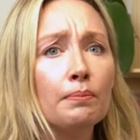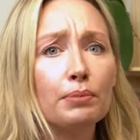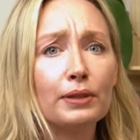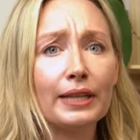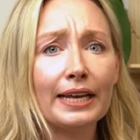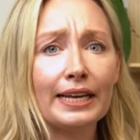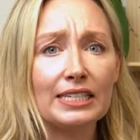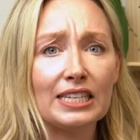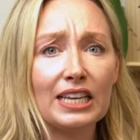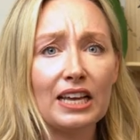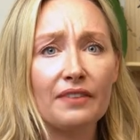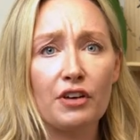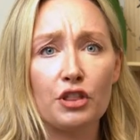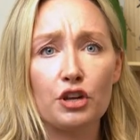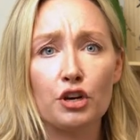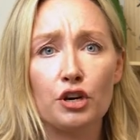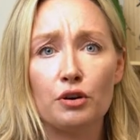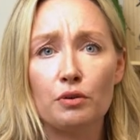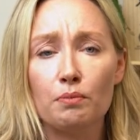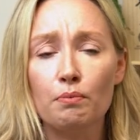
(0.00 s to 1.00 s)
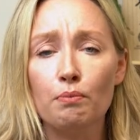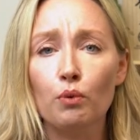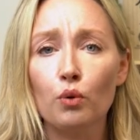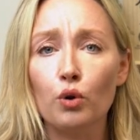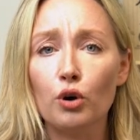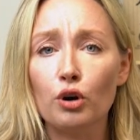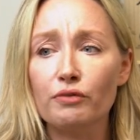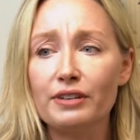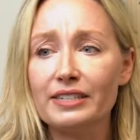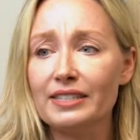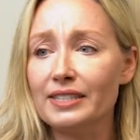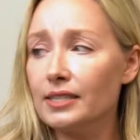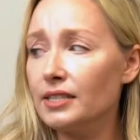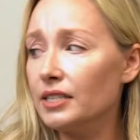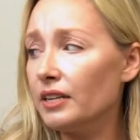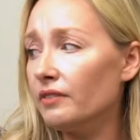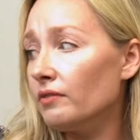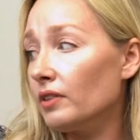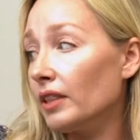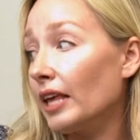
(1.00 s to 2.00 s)
planting of other more
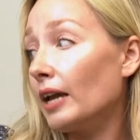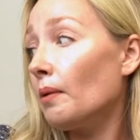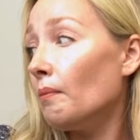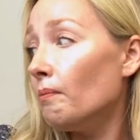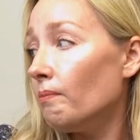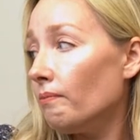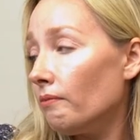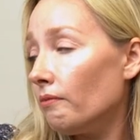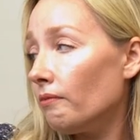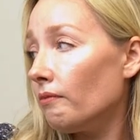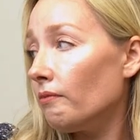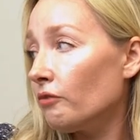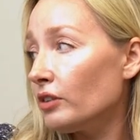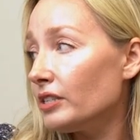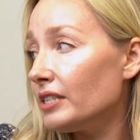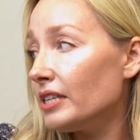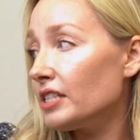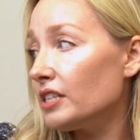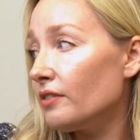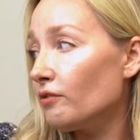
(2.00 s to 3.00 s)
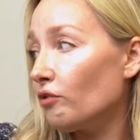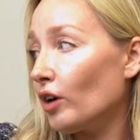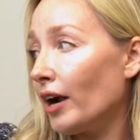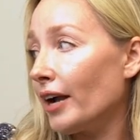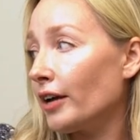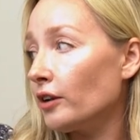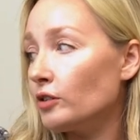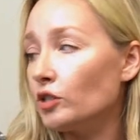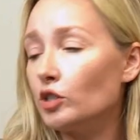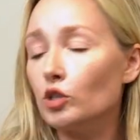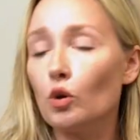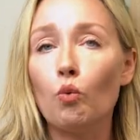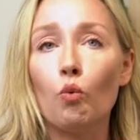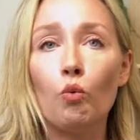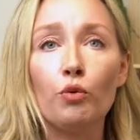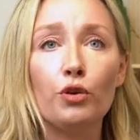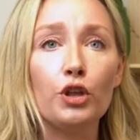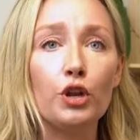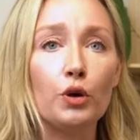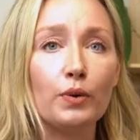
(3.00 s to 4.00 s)
resistant, like resistant varietals,
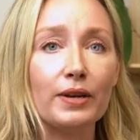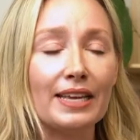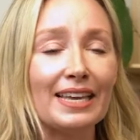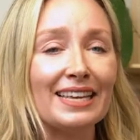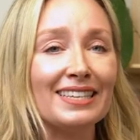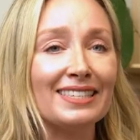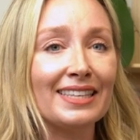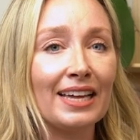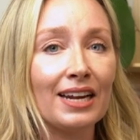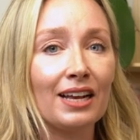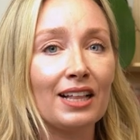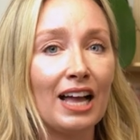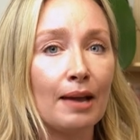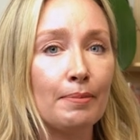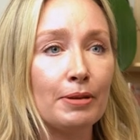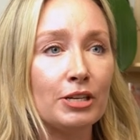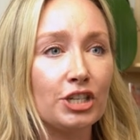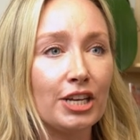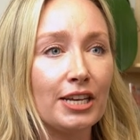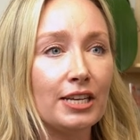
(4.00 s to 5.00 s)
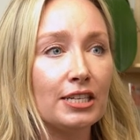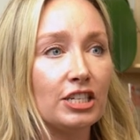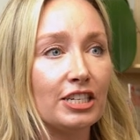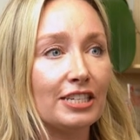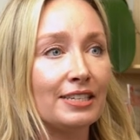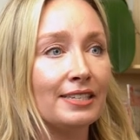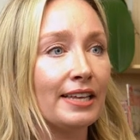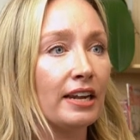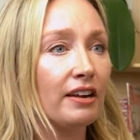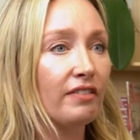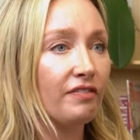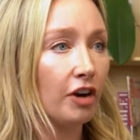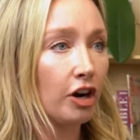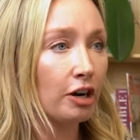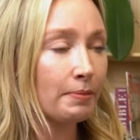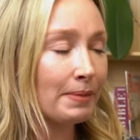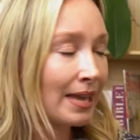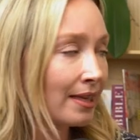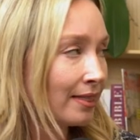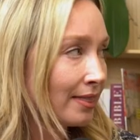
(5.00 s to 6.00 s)
you know, is that a climate change? Is that a
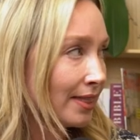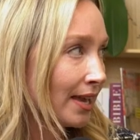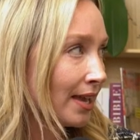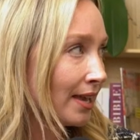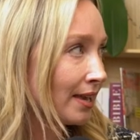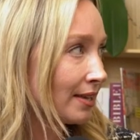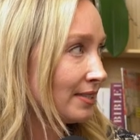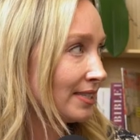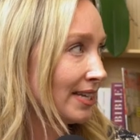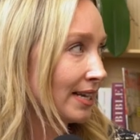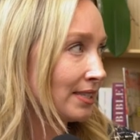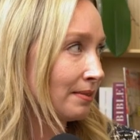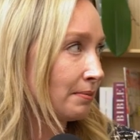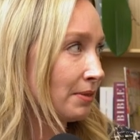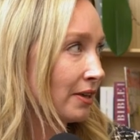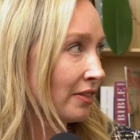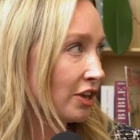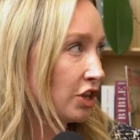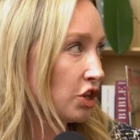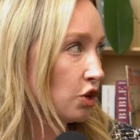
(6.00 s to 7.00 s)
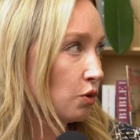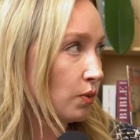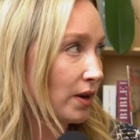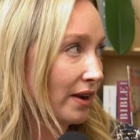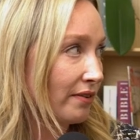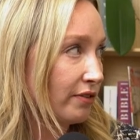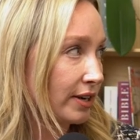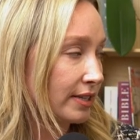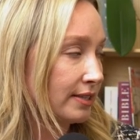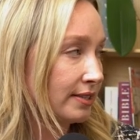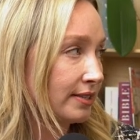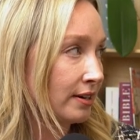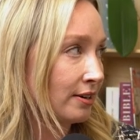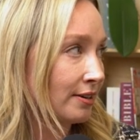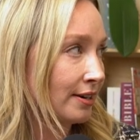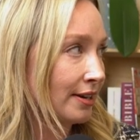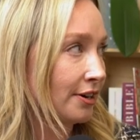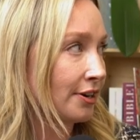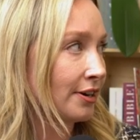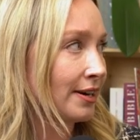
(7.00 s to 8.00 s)
farming thing? Is that something that you would ever
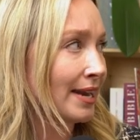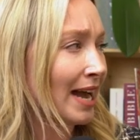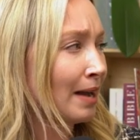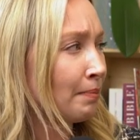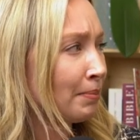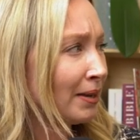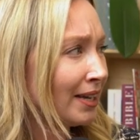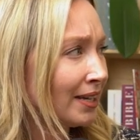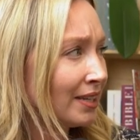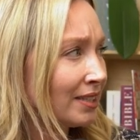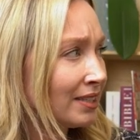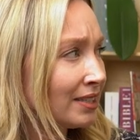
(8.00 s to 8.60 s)
consider here in Napa?